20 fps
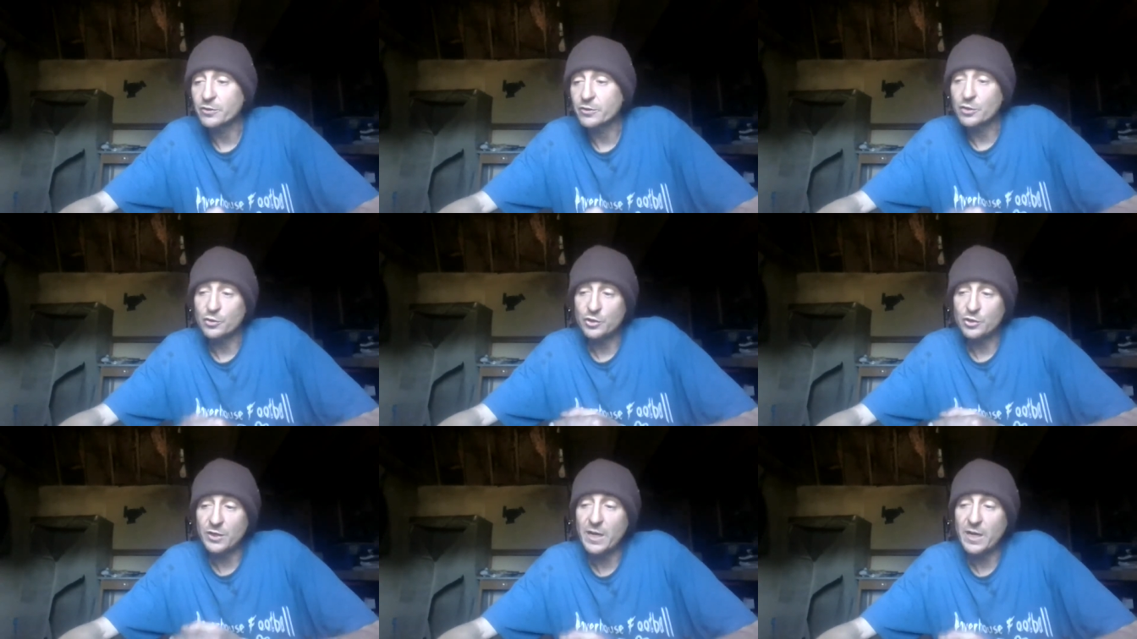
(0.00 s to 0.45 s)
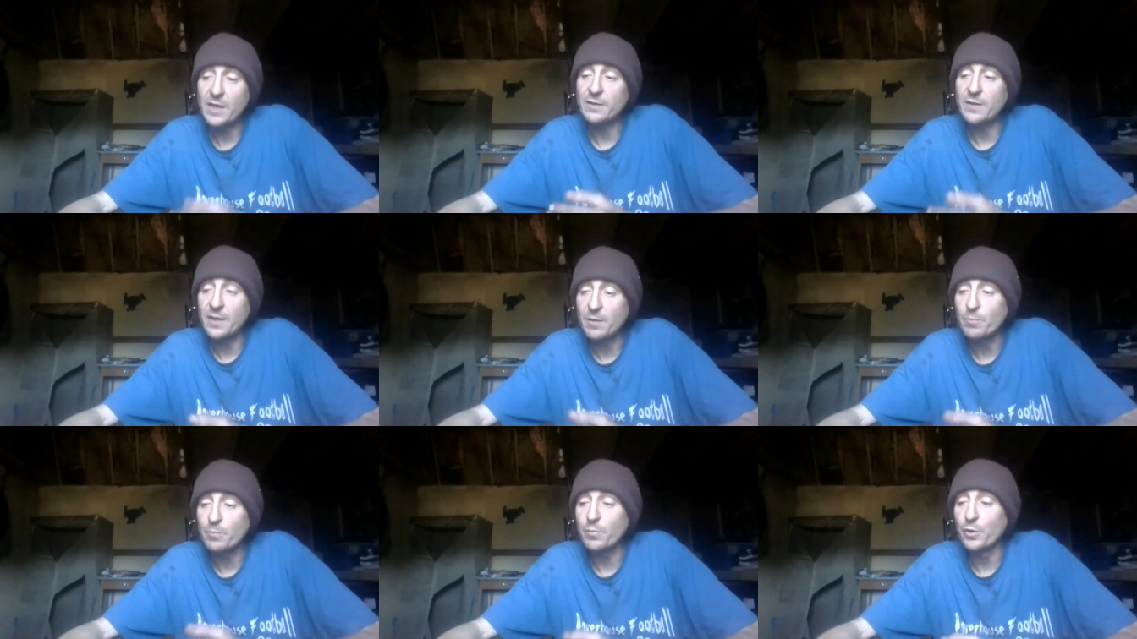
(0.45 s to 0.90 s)
So she had
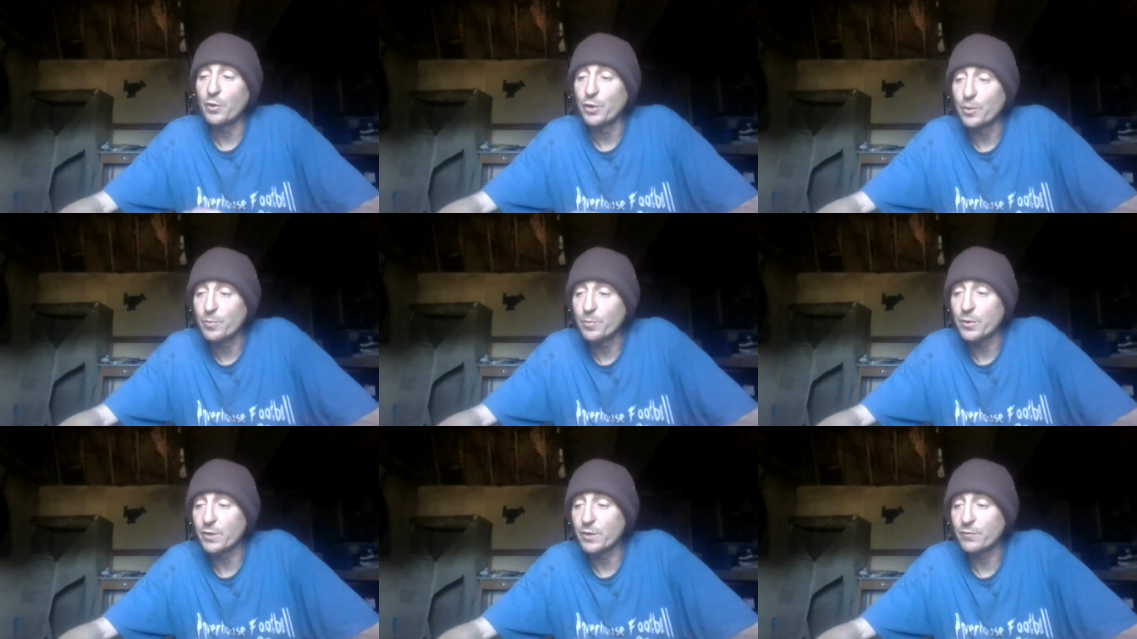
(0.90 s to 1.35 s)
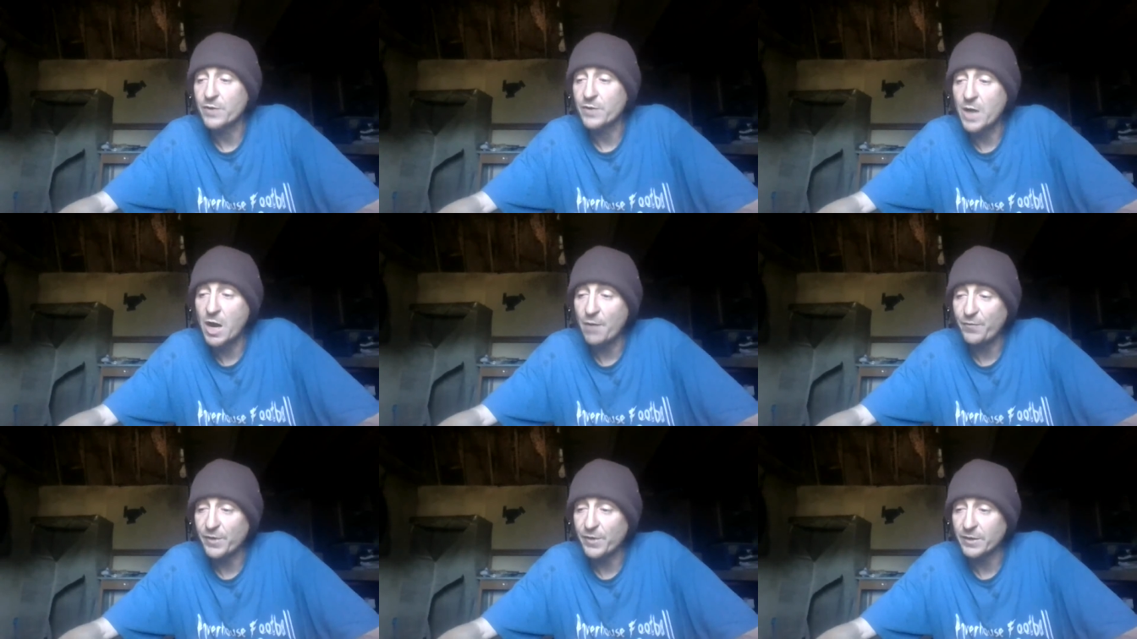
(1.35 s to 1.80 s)
that little bit of
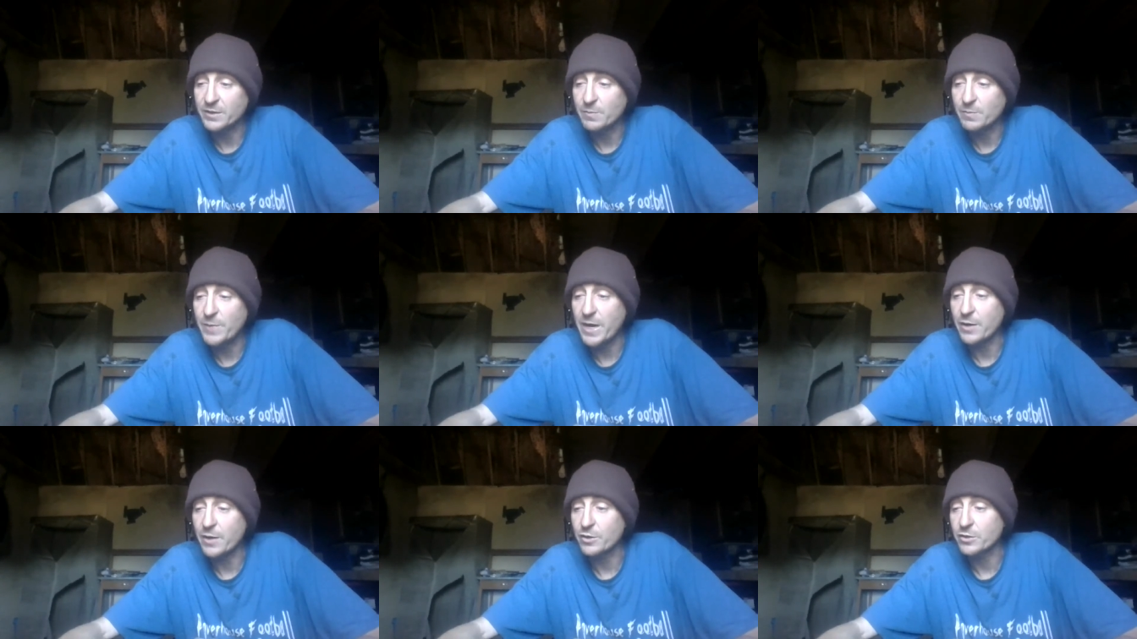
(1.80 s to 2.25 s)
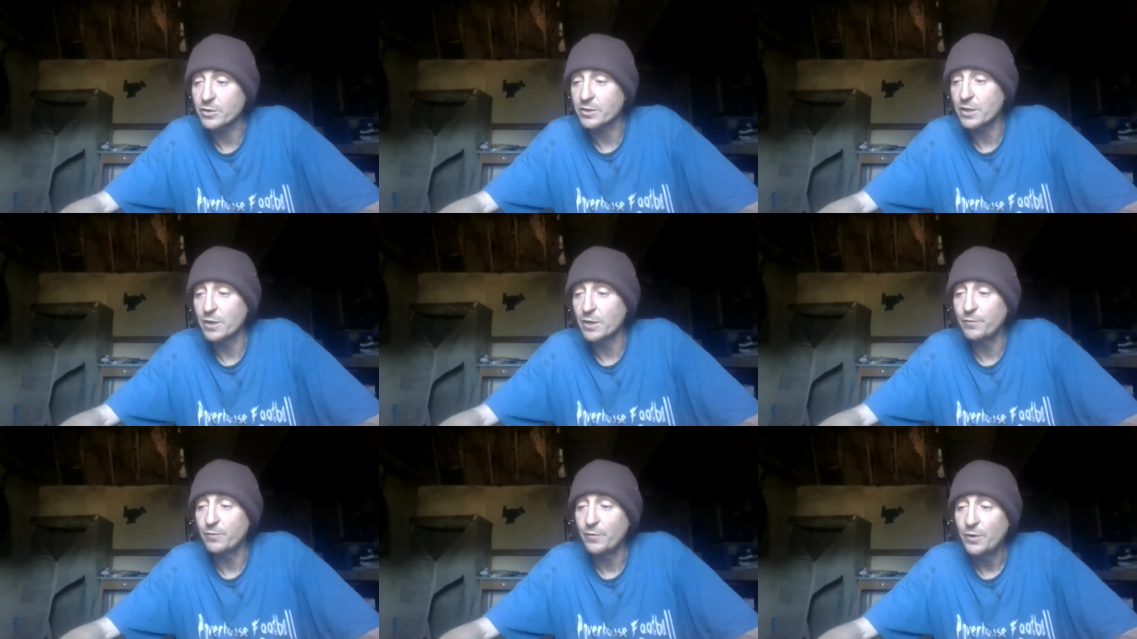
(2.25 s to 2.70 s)
confidence about
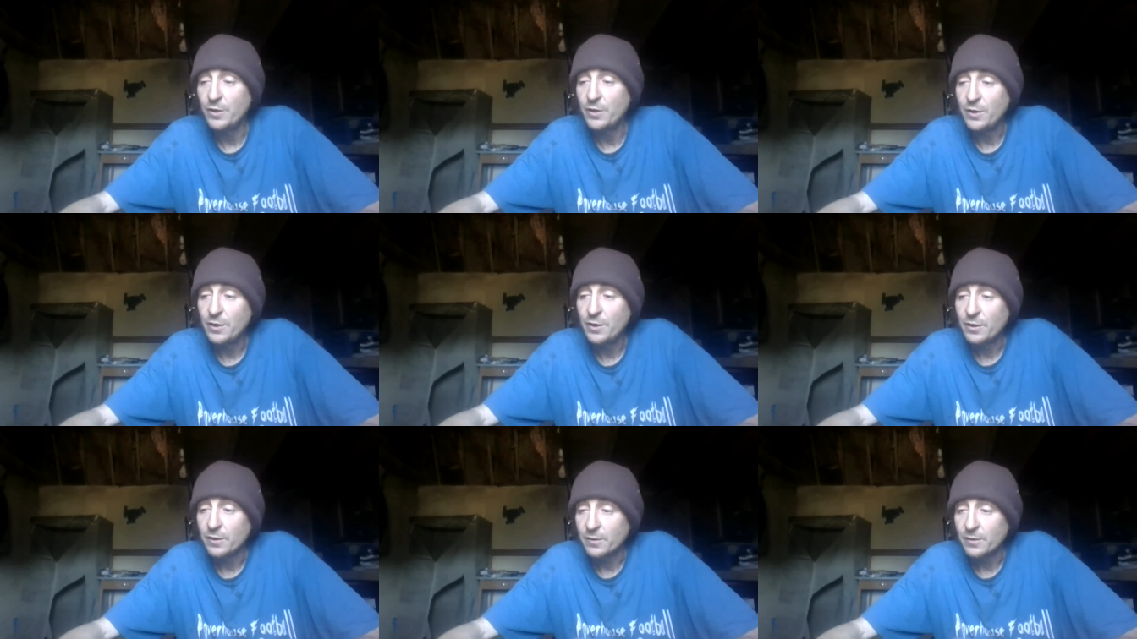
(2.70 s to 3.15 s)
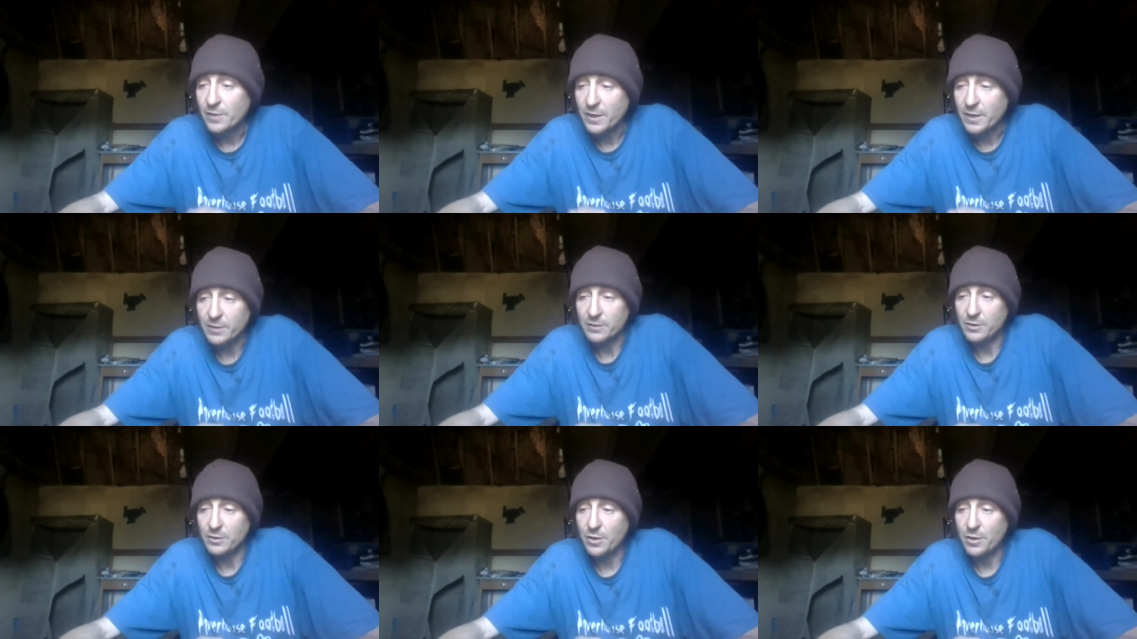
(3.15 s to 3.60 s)
herself
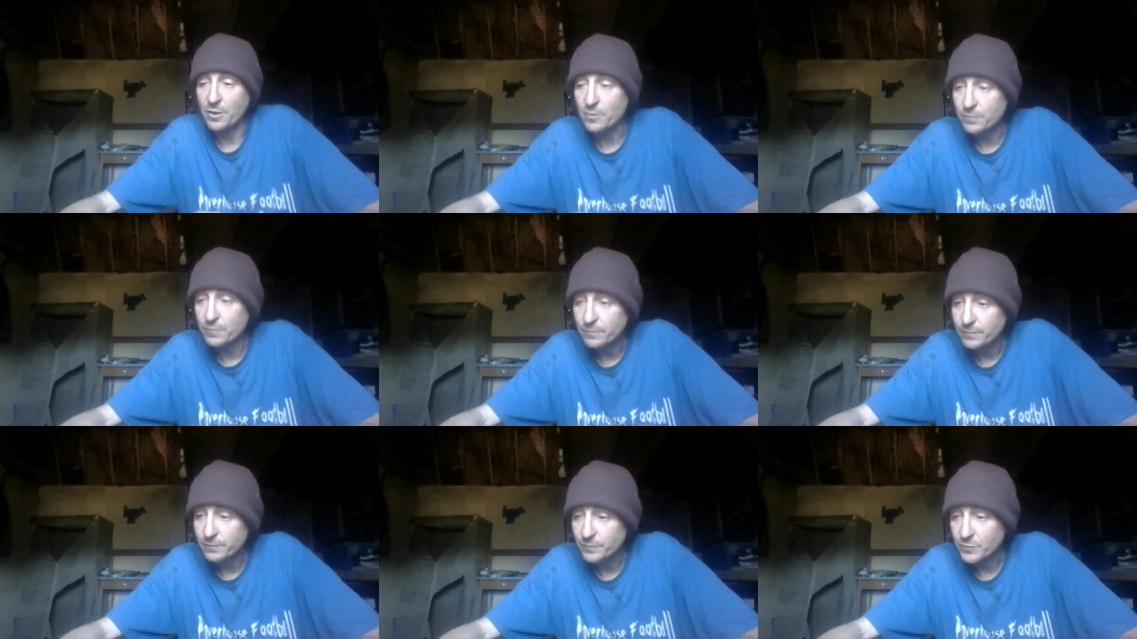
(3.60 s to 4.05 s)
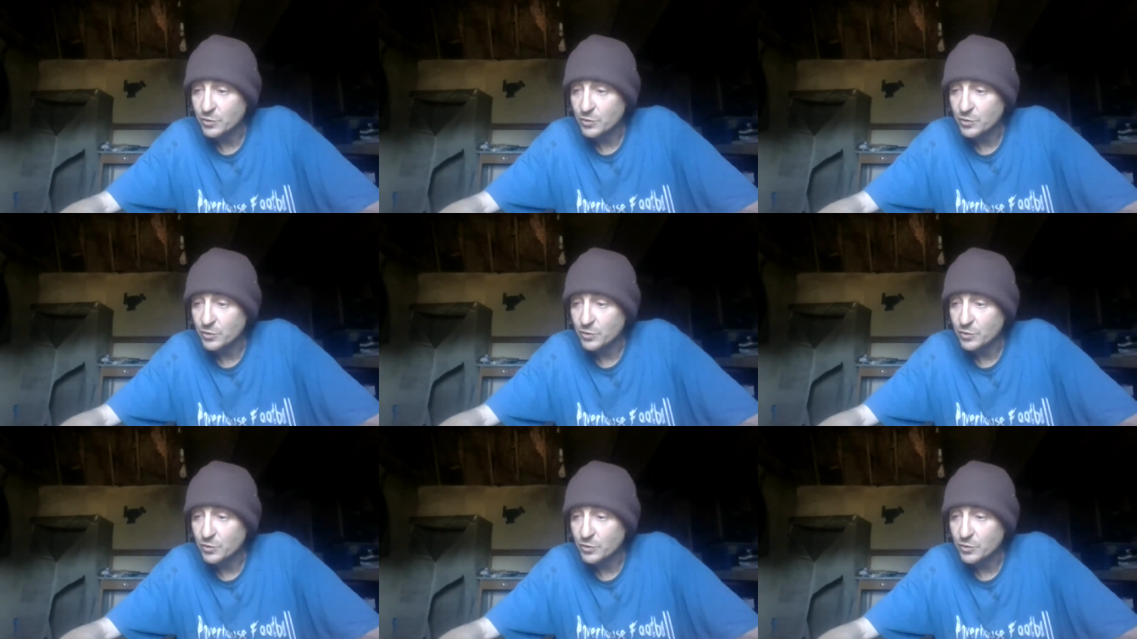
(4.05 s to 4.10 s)
that, you know,